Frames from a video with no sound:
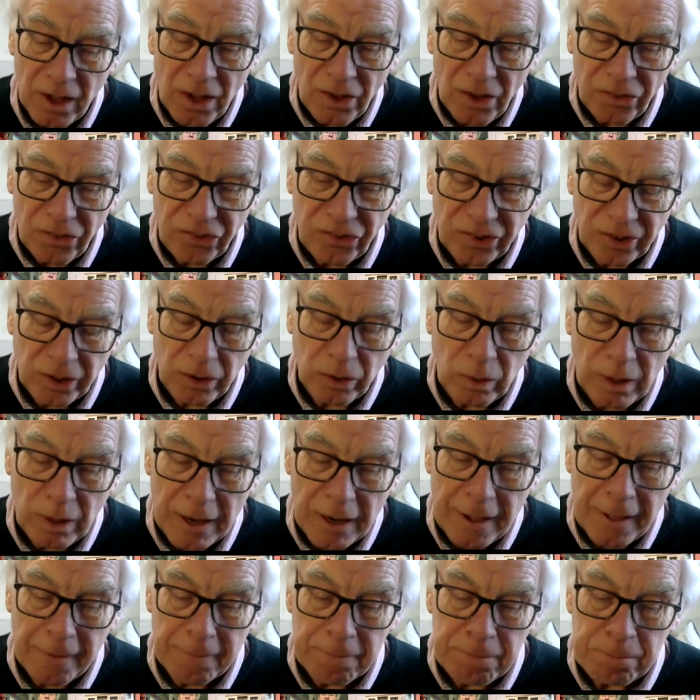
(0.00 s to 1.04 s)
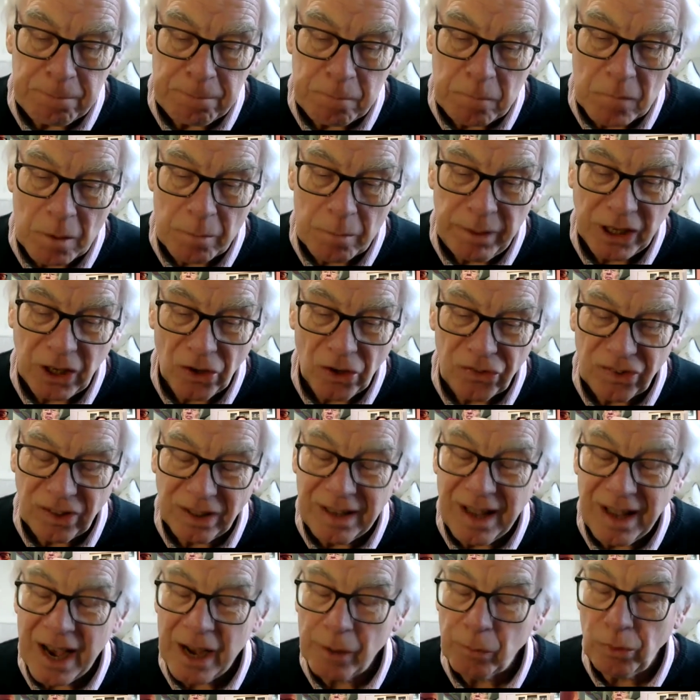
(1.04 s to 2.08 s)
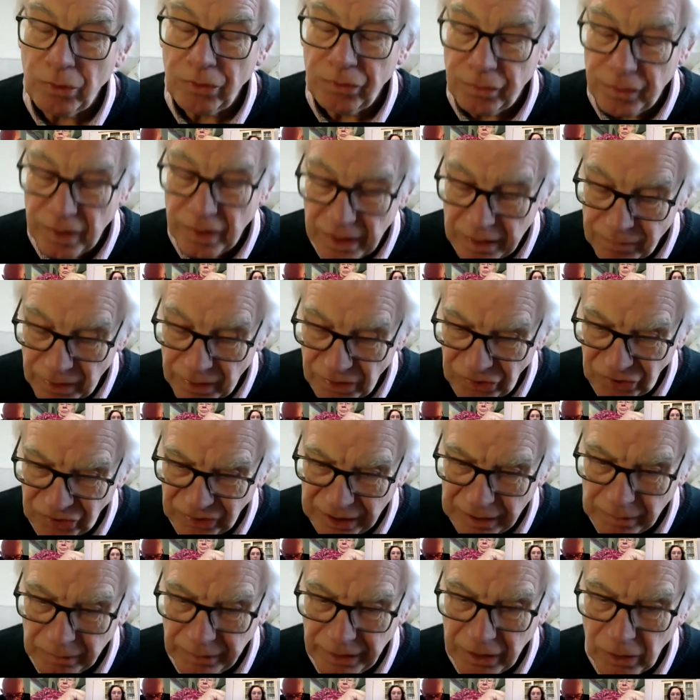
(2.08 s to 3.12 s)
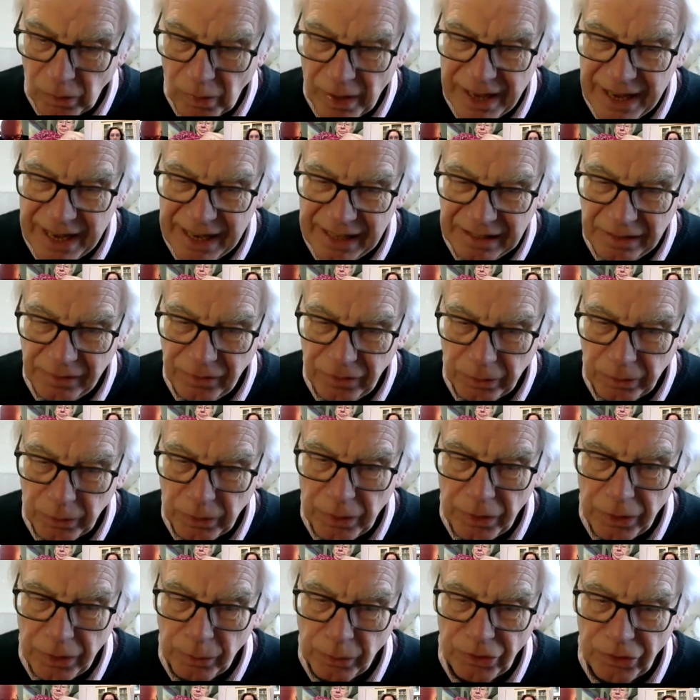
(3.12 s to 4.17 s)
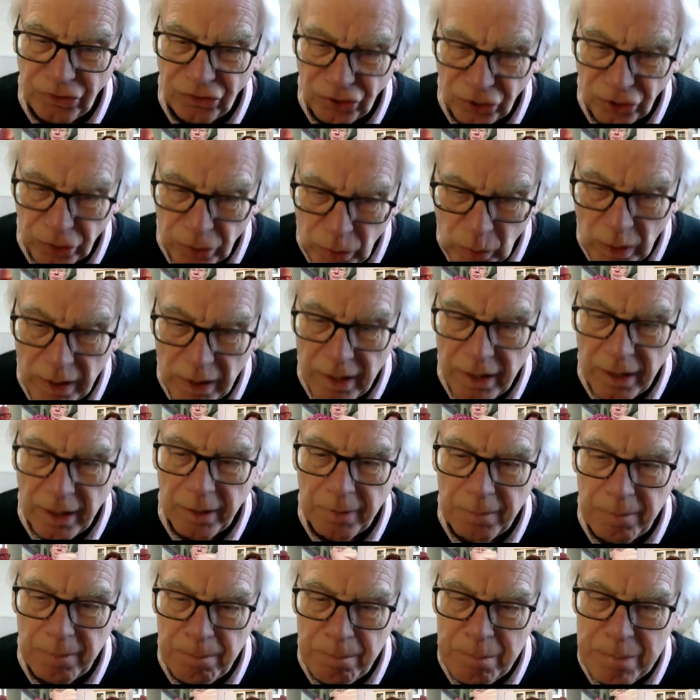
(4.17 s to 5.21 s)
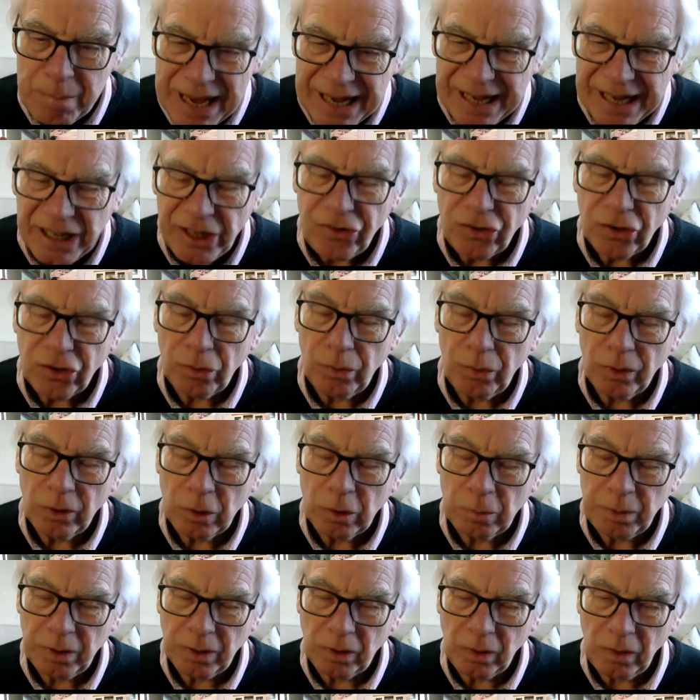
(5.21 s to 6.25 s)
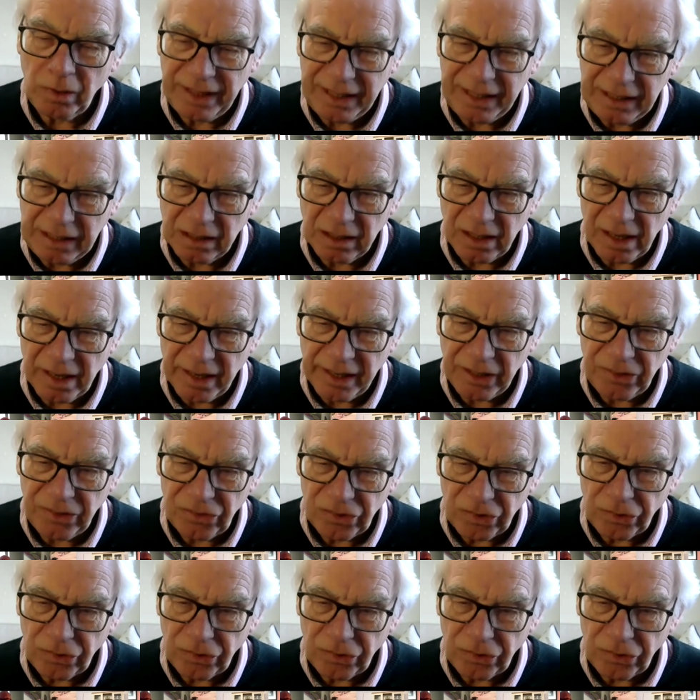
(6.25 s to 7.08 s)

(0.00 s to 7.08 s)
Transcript: So because the line was very, very steeply graded, there were two major rope-hold inclines.